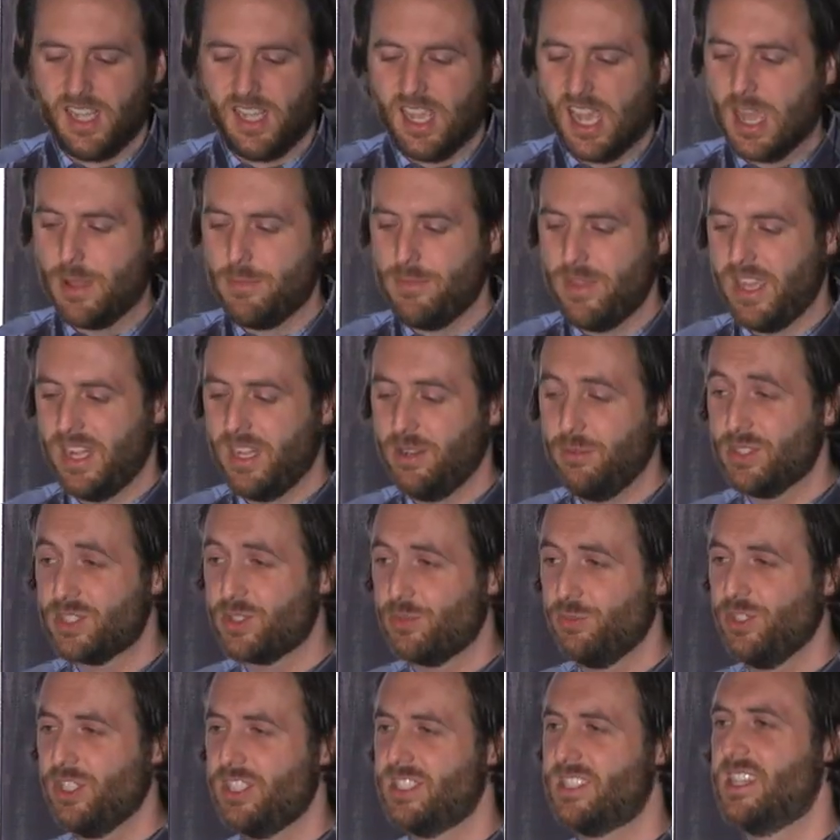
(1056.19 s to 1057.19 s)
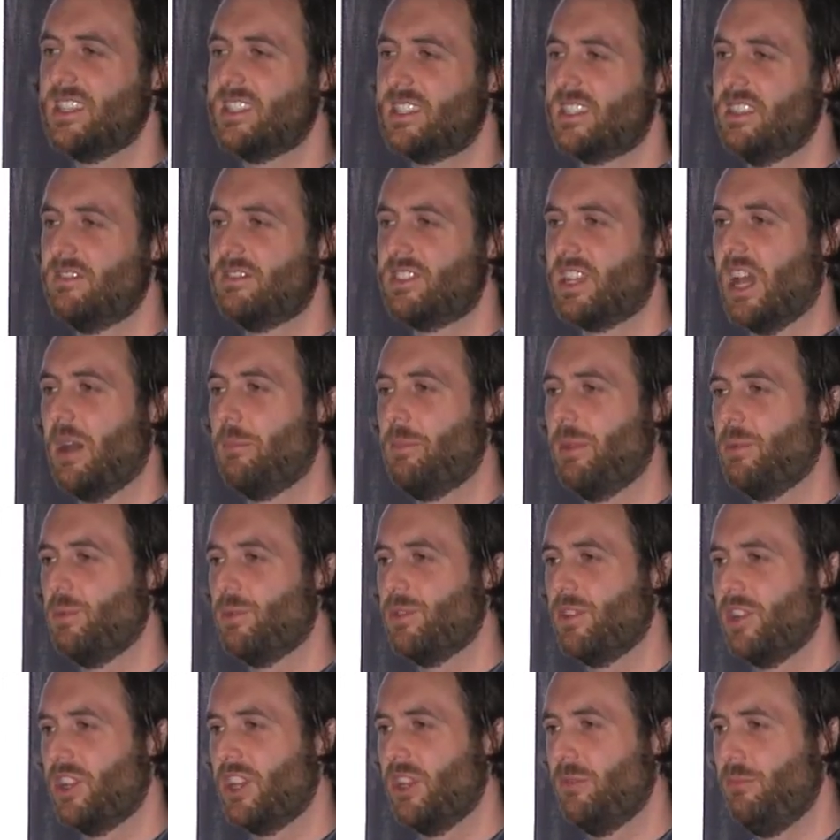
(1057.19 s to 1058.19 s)
And it was a really sensitive topic
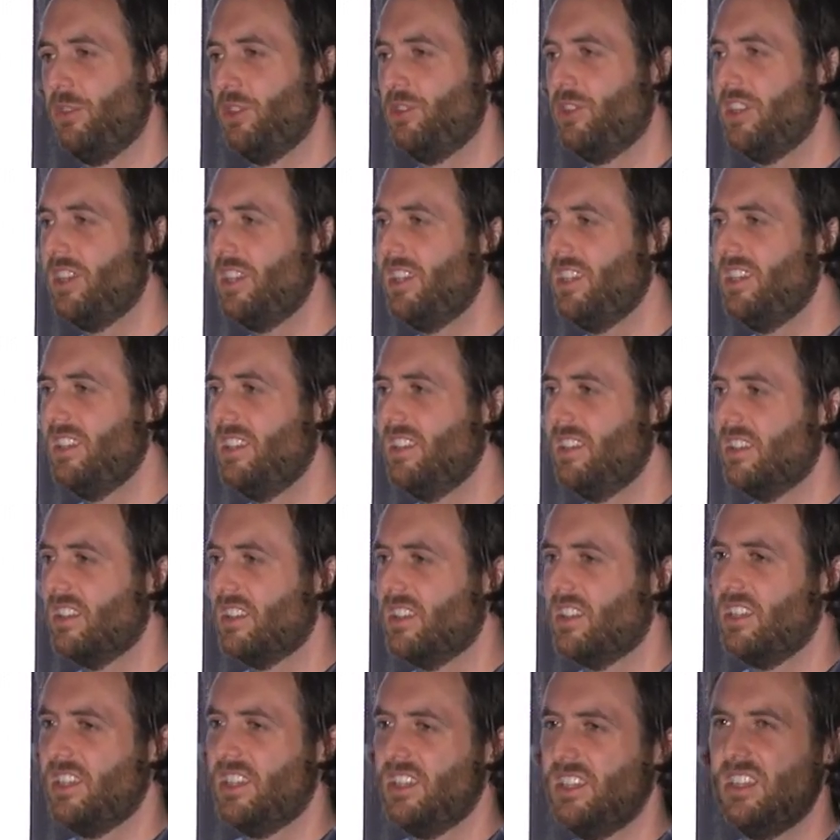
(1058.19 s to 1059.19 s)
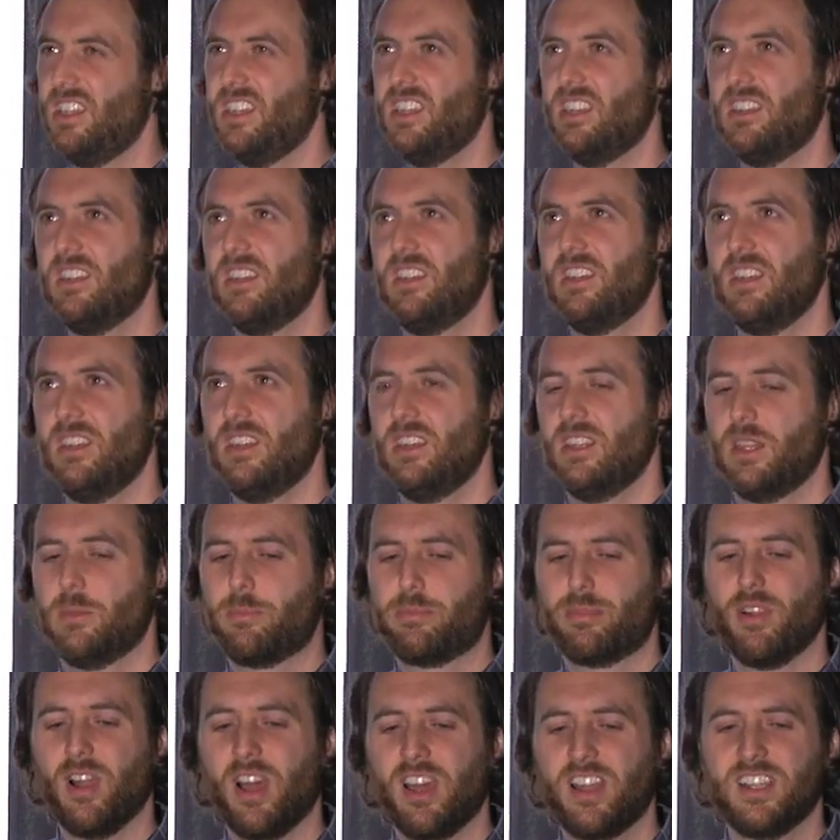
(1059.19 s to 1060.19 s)
with our community. The
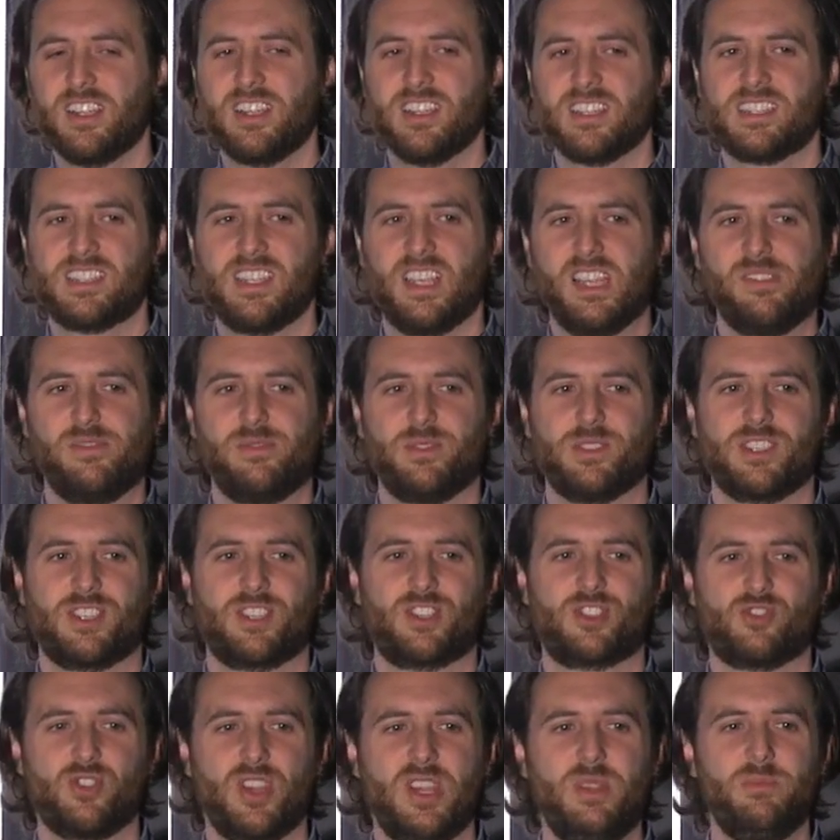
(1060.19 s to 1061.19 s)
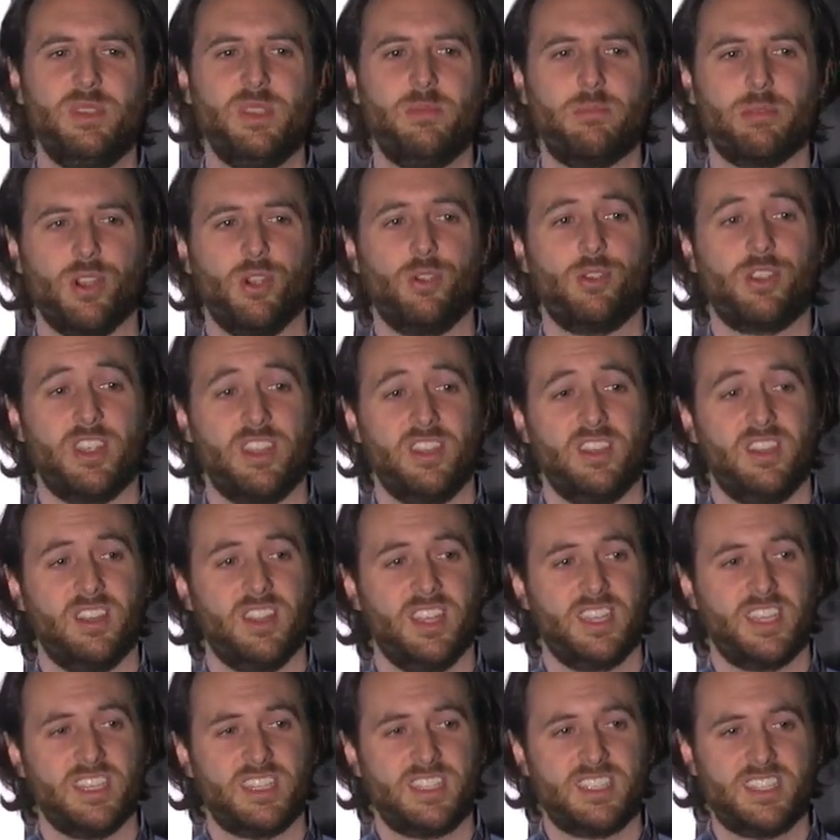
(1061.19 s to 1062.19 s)
product itself was extremely broken.
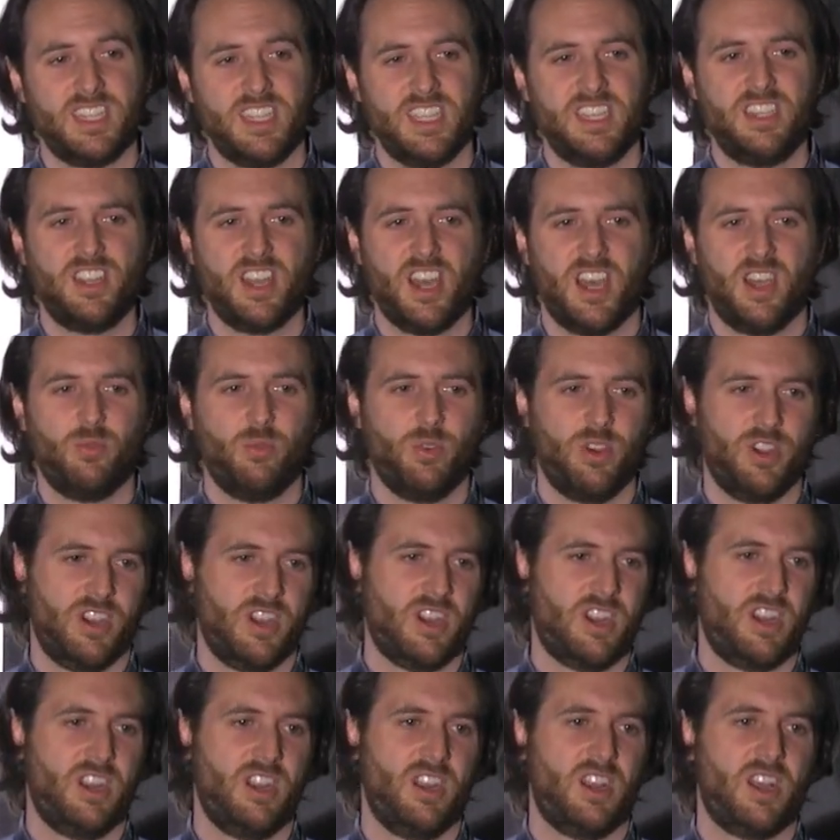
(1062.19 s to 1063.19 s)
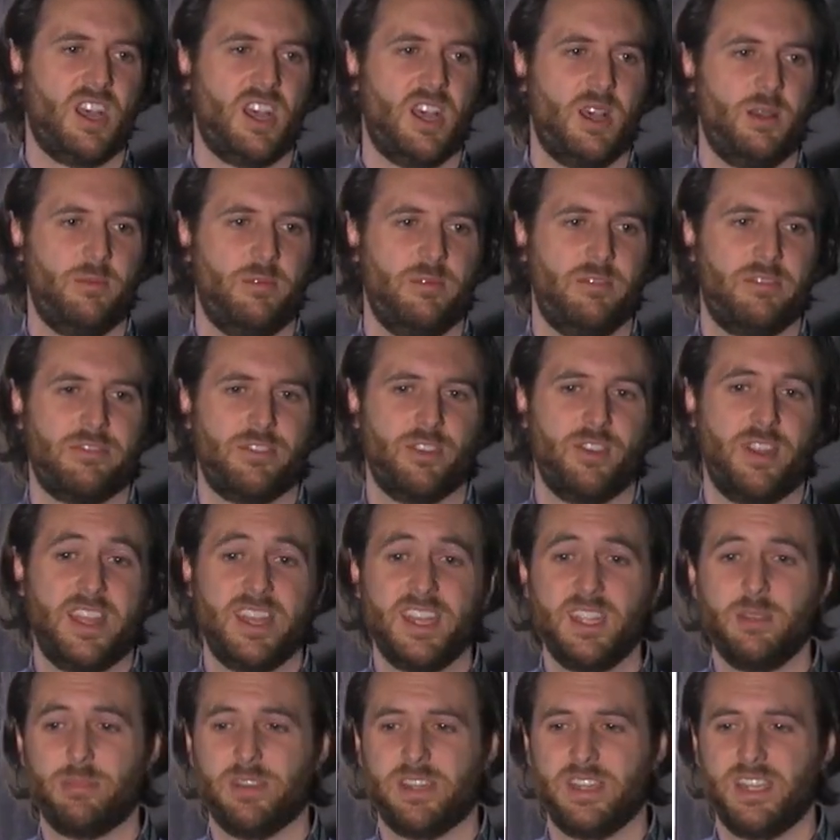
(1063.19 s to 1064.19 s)
Like it did not work for
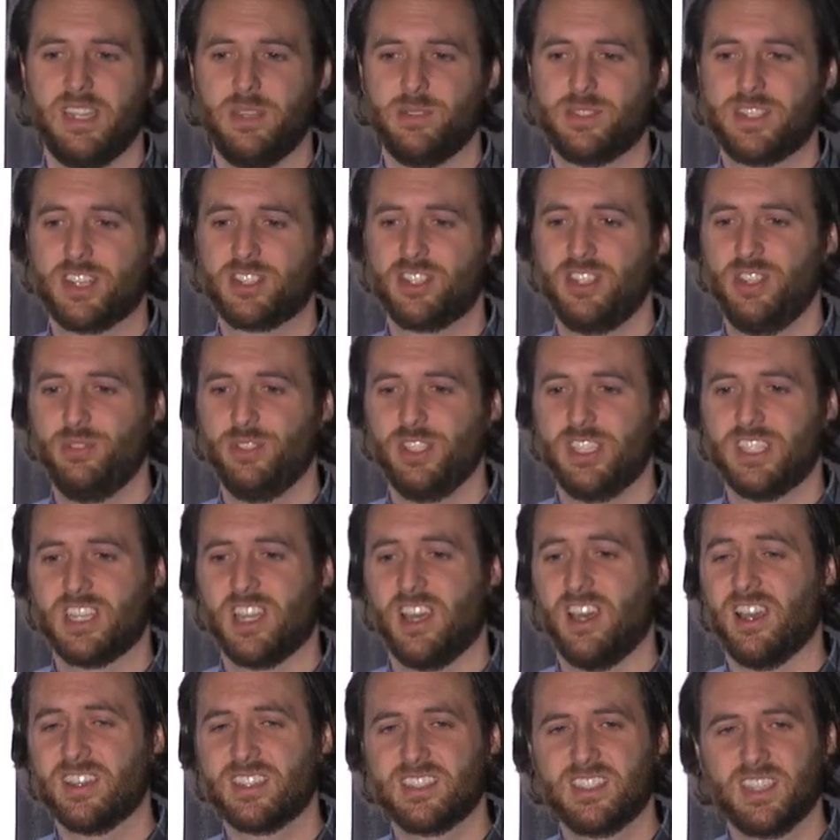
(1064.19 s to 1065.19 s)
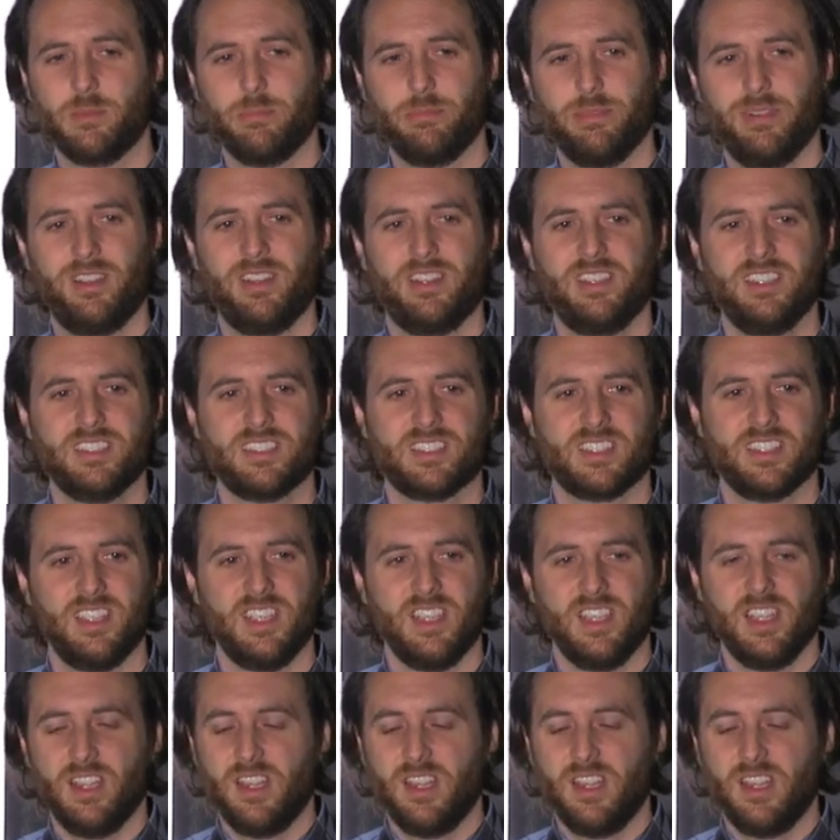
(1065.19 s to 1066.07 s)
anybody. It was actually a really toxic product.